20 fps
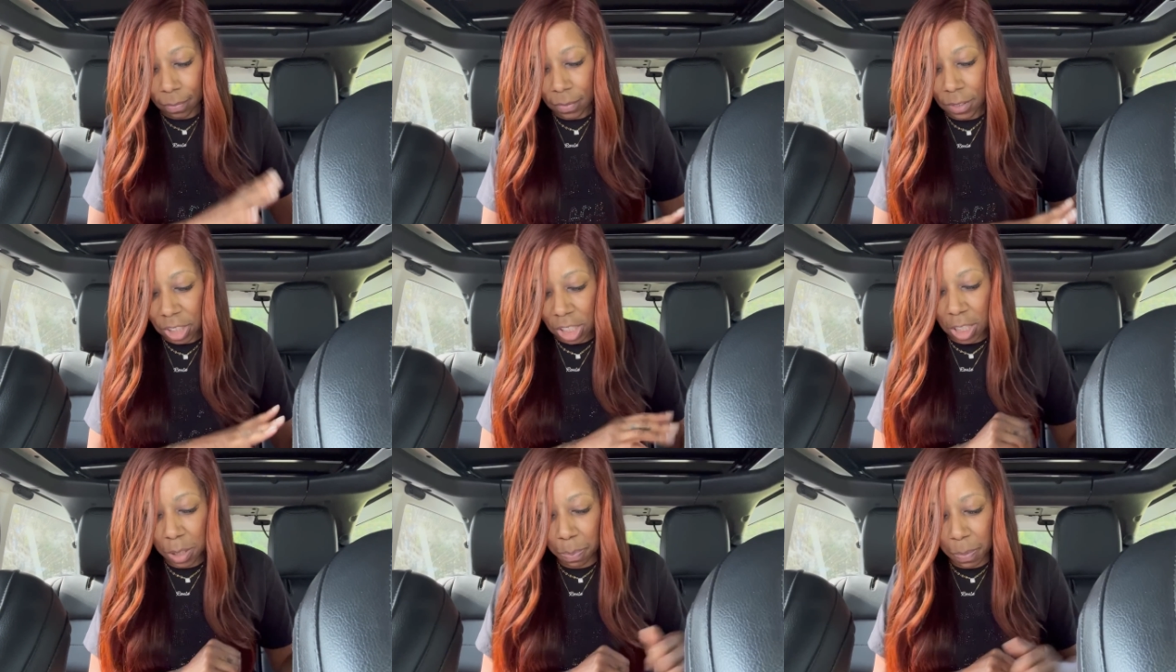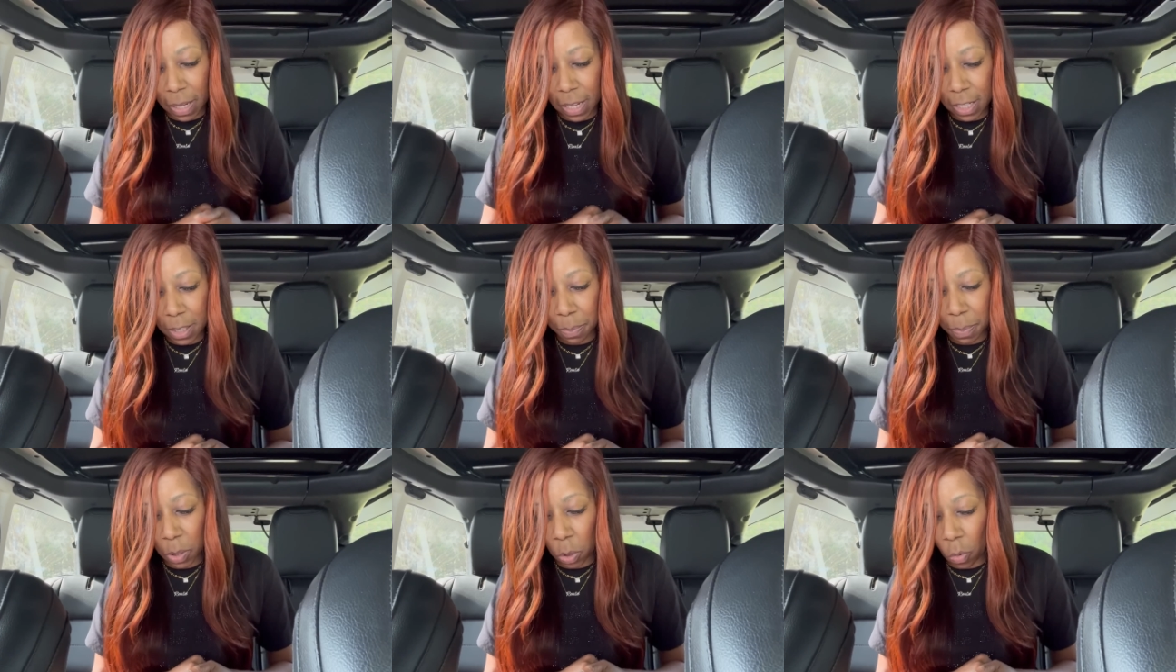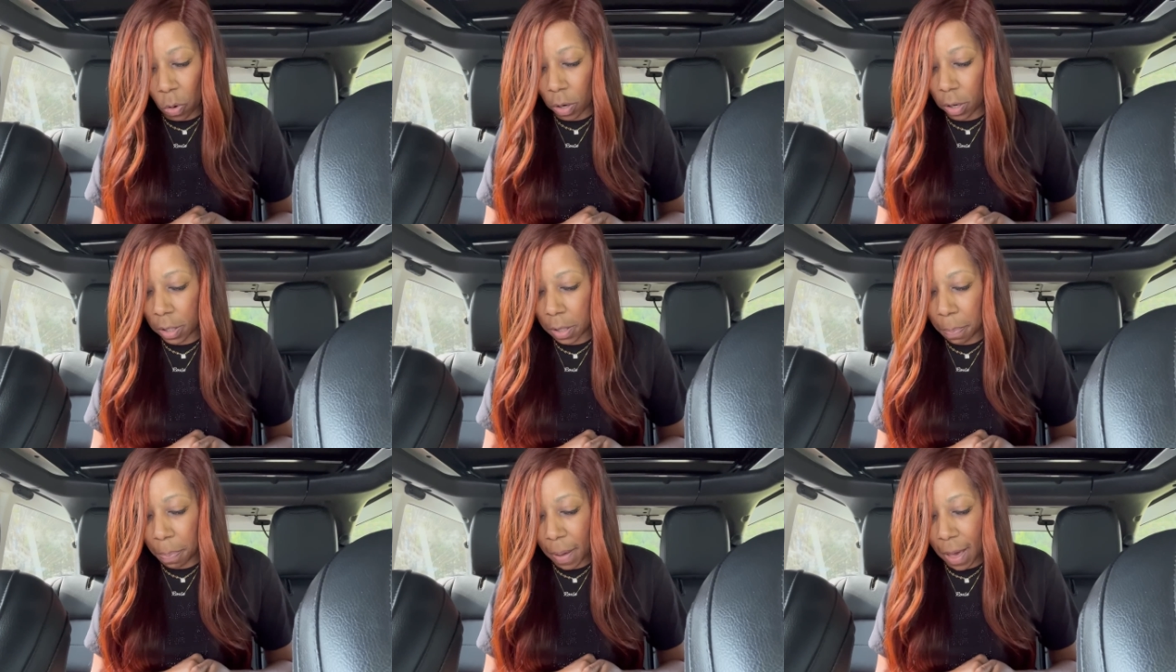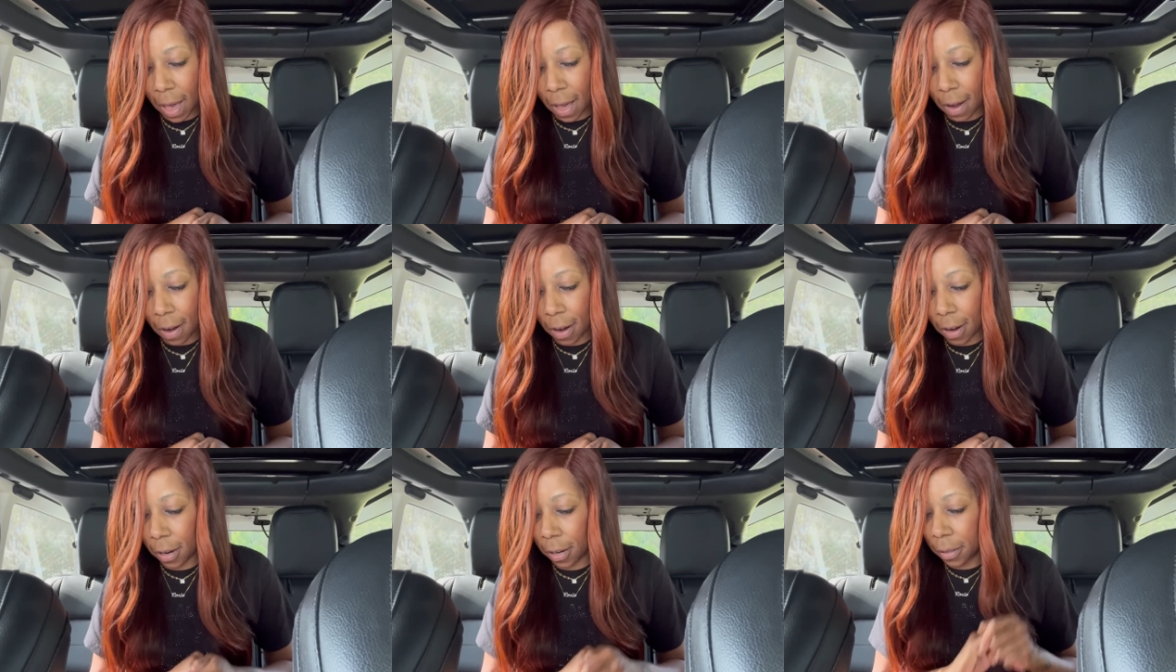She's, he's been ordered to
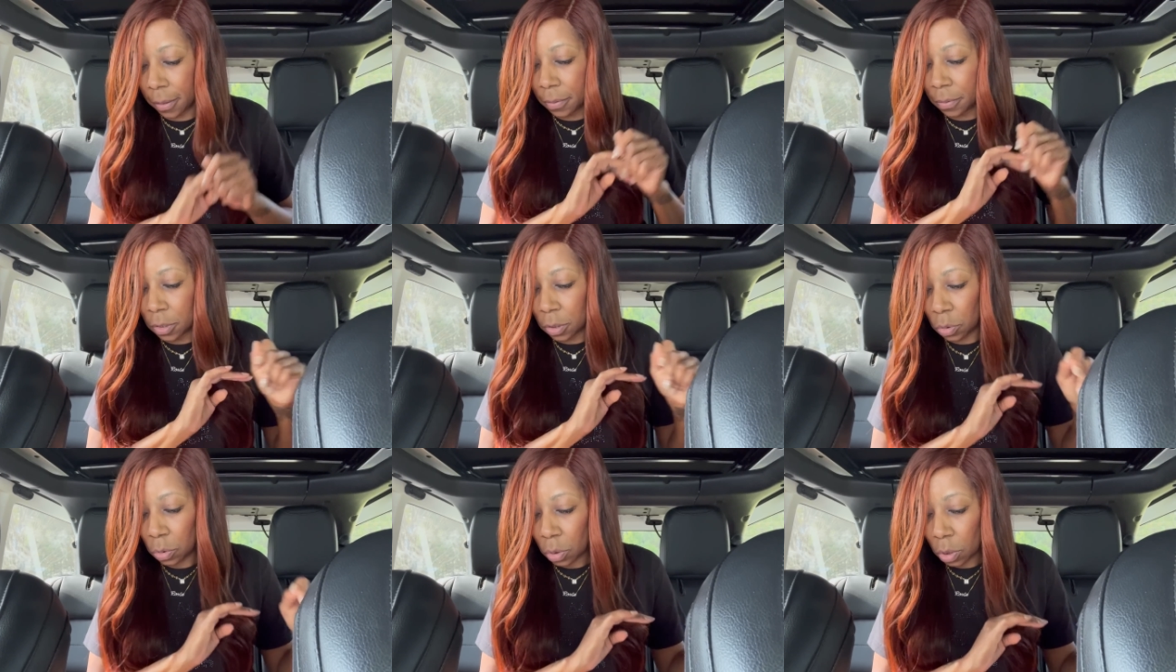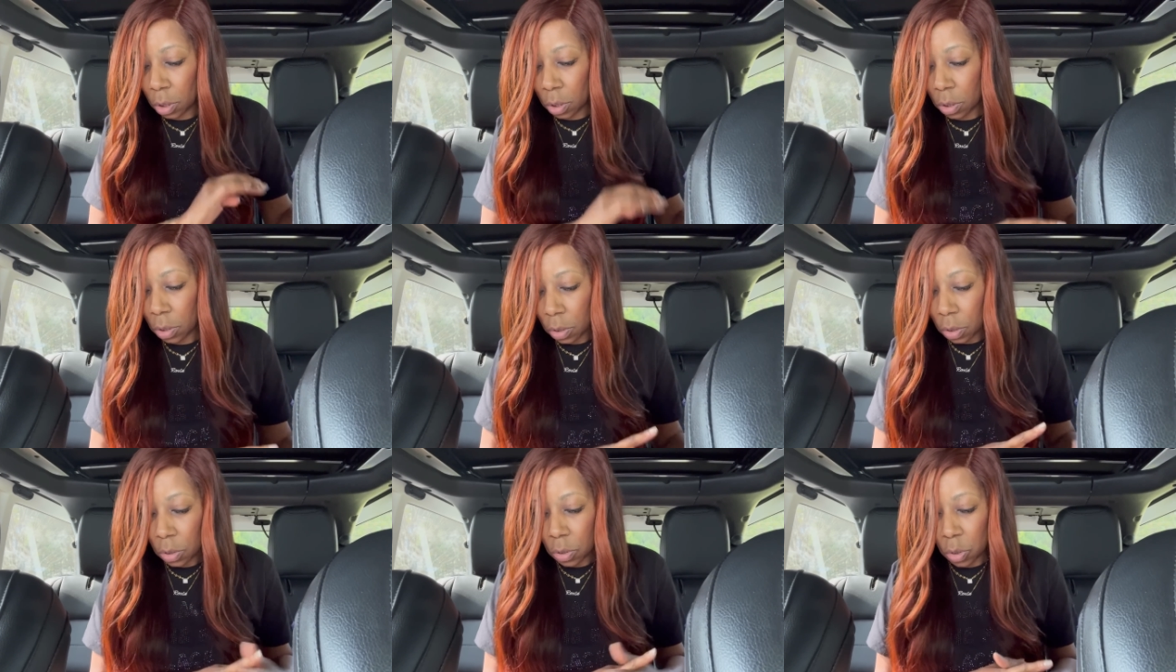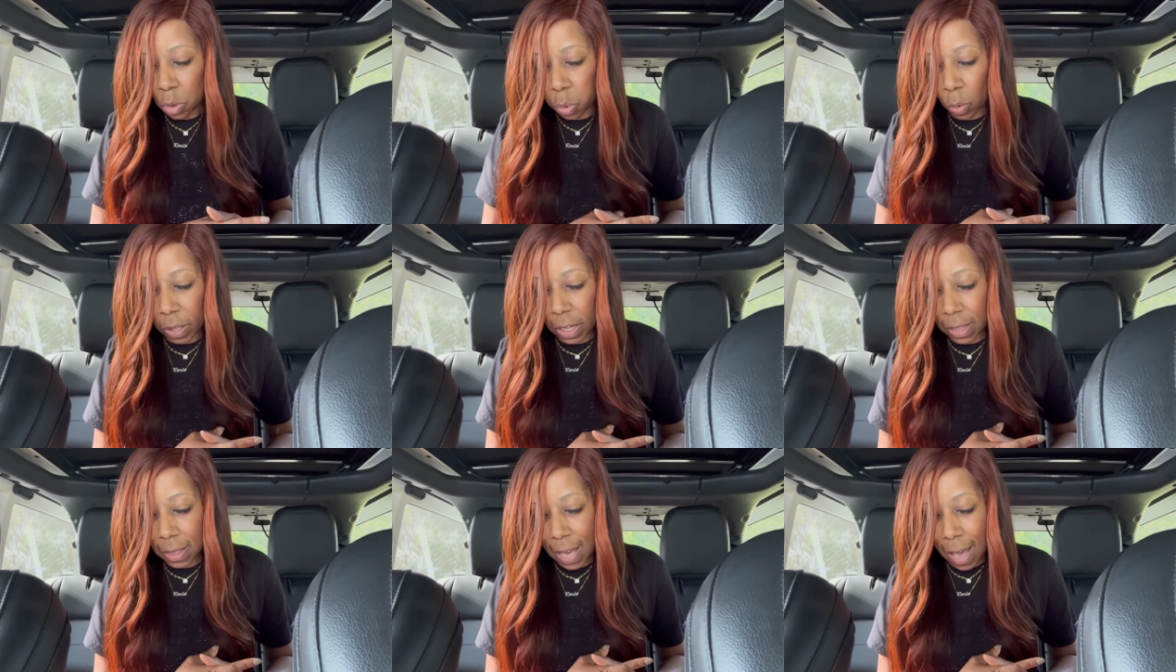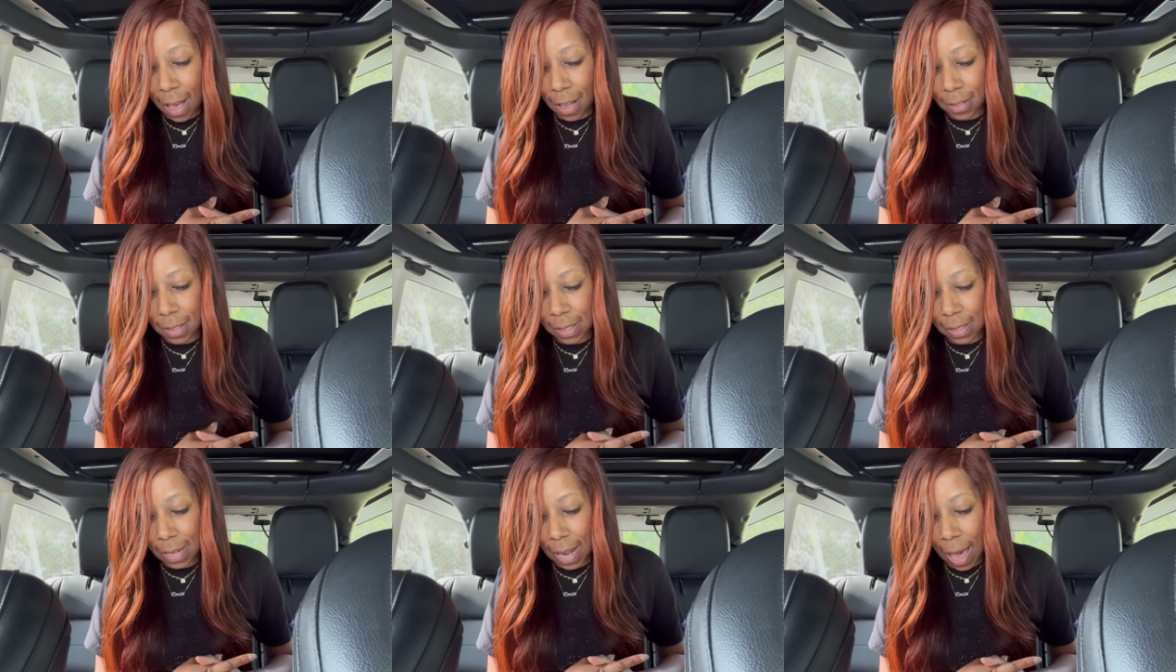pay her
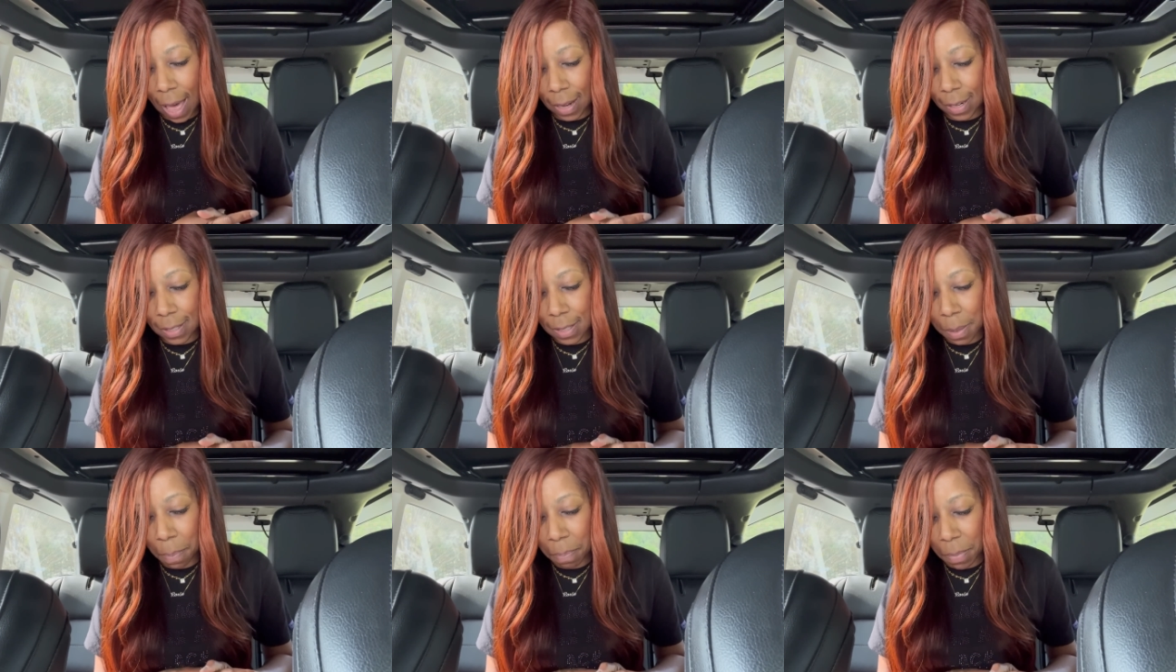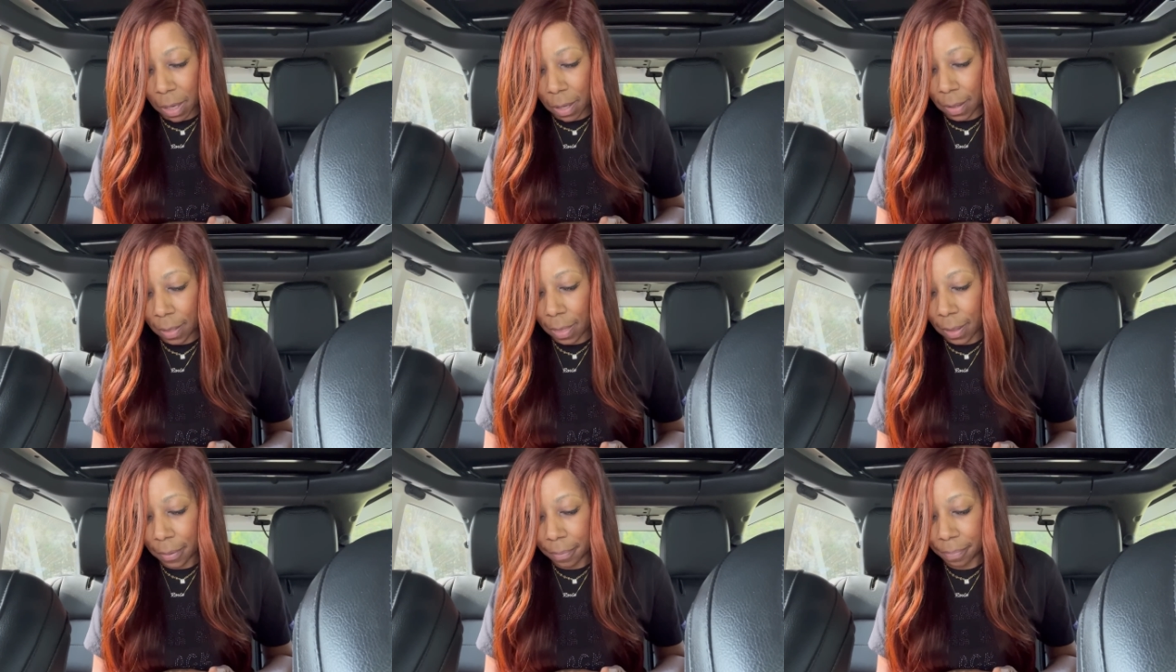$20,000 a month.